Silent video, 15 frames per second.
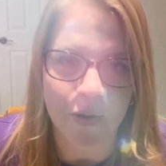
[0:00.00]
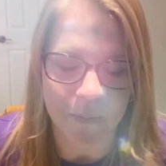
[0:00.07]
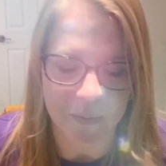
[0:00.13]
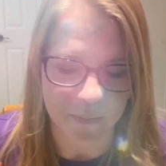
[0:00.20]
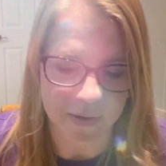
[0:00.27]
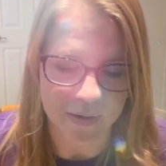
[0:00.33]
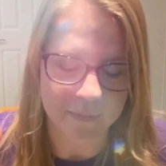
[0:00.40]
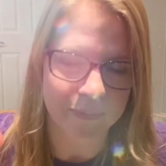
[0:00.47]
we
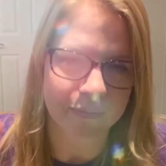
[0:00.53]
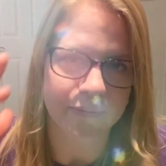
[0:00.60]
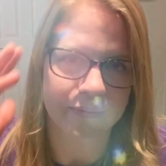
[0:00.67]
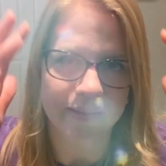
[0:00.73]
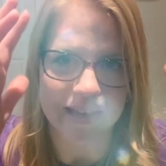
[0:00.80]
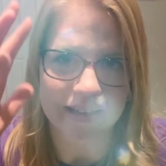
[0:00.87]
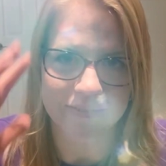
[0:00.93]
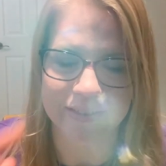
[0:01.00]
want to,
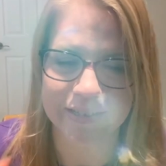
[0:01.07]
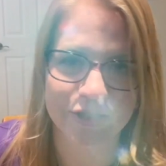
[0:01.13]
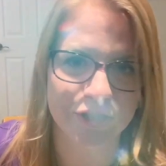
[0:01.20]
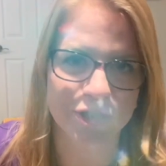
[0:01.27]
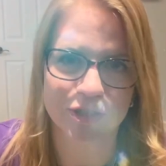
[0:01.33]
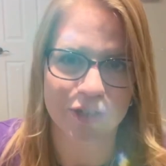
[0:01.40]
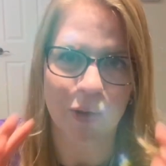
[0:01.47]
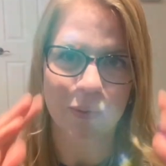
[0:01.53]
like, let's
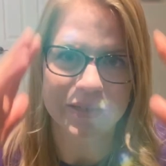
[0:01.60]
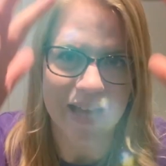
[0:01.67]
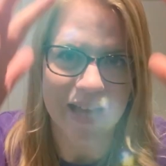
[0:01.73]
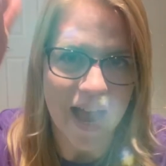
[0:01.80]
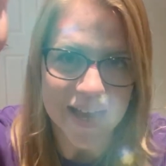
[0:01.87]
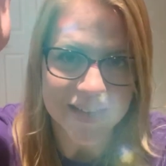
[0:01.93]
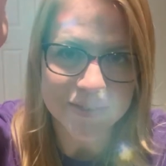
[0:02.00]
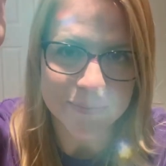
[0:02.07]
just go as
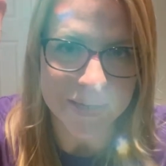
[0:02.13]
high as we